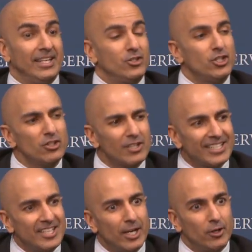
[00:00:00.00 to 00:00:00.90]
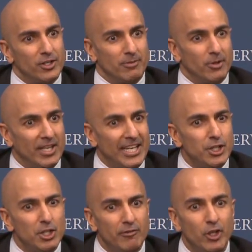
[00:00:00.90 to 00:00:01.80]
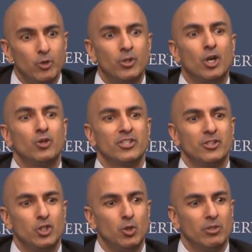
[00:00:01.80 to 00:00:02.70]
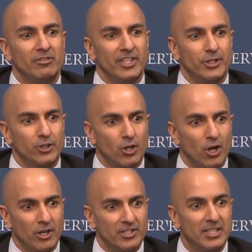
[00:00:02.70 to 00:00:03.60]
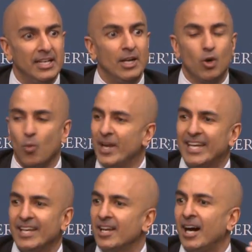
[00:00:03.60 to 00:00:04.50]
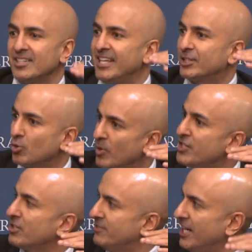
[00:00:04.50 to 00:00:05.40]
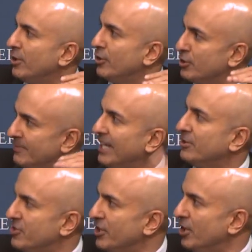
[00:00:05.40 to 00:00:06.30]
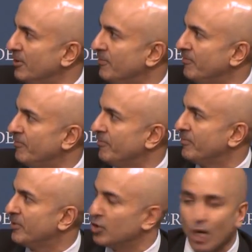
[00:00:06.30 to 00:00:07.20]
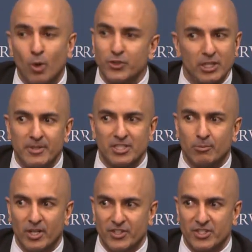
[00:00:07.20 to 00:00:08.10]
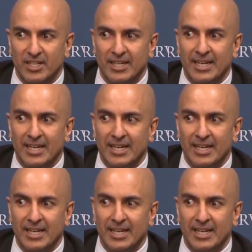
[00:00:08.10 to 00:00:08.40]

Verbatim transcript: It's just like terrorism. Each of you knows intuitively in your heart, we cannot take the risk of terrorism down to zero. There's always going to be some risk.